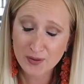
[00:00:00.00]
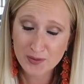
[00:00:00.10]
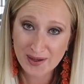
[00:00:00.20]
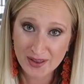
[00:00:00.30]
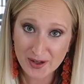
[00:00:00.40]
own
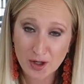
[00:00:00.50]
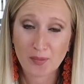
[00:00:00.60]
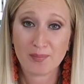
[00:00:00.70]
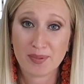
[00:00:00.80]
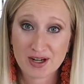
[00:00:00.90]
mother
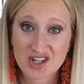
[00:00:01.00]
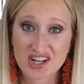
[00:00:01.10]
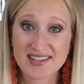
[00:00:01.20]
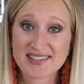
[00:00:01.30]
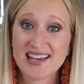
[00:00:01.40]

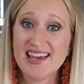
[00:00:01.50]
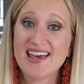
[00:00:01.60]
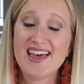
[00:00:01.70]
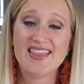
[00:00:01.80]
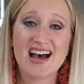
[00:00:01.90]
purchase.
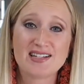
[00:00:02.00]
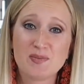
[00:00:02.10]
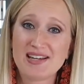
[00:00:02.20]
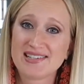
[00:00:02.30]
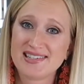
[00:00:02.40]
That's
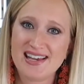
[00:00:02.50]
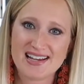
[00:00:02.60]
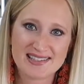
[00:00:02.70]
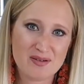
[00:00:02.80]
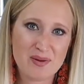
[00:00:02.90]
because the
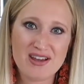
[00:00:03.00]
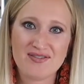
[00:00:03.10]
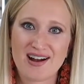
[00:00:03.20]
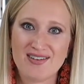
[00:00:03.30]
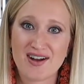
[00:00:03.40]
S&P
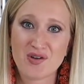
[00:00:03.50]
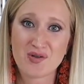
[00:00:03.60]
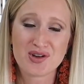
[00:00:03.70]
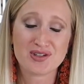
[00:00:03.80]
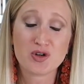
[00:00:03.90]

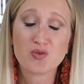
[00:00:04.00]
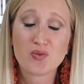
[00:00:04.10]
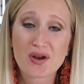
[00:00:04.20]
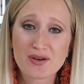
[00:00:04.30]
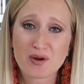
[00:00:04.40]
500 is a
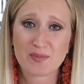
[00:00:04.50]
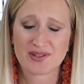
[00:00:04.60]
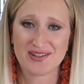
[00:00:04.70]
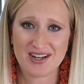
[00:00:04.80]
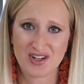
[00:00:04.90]
great
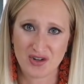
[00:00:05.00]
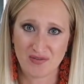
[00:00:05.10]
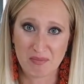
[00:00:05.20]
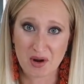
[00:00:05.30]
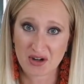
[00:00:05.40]
representation of
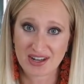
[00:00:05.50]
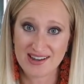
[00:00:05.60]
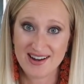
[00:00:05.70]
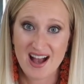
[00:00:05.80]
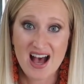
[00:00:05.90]
the
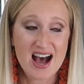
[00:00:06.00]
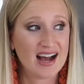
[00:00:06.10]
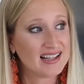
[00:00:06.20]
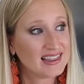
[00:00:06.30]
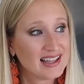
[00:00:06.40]
market.
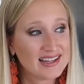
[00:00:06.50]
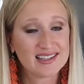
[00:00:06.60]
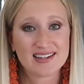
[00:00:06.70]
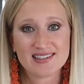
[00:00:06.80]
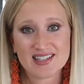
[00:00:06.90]
I like
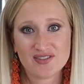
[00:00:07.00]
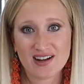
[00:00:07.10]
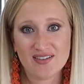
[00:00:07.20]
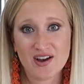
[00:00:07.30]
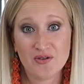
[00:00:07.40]
that it's the
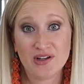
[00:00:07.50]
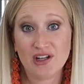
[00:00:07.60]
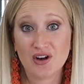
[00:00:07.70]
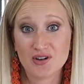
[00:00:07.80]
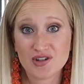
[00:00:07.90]
500
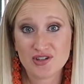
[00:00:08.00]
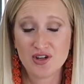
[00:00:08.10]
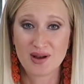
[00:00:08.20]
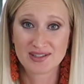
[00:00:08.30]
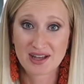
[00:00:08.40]
largest
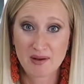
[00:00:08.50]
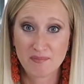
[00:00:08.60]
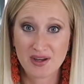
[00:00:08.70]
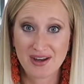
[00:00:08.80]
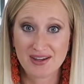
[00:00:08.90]
US
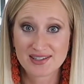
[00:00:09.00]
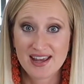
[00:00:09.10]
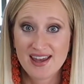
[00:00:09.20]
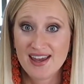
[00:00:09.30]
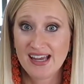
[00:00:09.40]
companies,
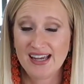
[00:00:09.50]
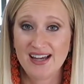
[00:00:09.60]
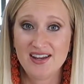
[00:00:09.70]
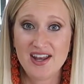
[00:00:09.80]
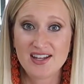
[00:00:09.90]

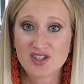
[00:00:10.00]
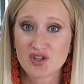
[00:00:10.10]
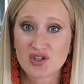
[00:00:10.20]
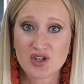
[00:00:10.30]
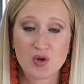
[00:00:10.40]
and it's
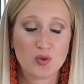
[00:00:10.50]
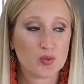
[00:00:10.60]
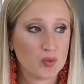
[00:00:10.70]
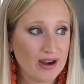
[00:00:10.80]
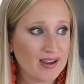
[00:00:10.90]
just a
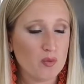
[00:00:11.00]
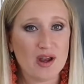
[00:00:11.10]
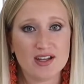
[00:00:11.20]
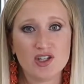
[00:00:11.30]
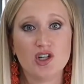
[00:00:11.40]
great
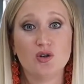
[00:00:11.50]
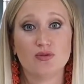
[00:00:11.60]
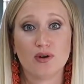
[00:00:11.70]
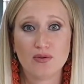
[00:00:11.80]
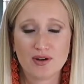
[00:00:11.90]
way to
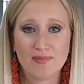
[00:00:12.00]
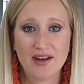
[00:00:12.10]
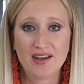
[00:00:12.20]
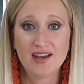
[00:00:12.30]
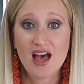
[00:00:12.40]
grow your
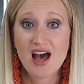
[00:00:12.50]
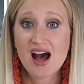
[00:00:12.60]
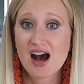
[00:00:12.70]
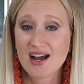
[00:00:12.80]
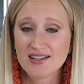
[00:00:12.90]
money.
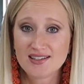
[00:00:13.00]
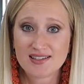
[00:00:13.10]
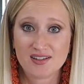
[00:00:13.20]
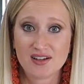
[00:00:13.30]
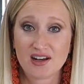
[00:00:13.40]
I
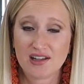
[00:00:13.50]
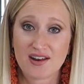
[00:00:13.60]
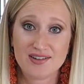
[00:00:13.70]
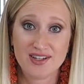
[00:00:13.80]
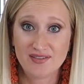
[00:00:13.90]
still get a lot
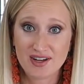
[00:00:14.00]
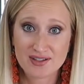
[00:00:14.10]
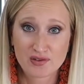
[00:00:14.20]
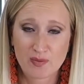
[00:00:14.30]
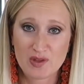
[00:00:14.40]
of
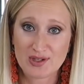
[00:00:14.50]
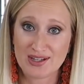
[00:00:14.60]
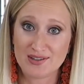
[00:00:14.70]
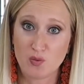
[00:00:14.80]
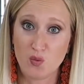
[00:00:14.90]
dividends from this
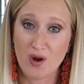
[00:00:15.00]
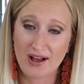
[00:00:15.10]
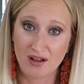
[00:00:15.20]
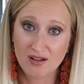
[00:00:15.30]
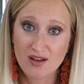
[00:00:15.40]
as
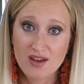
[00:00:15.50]
well.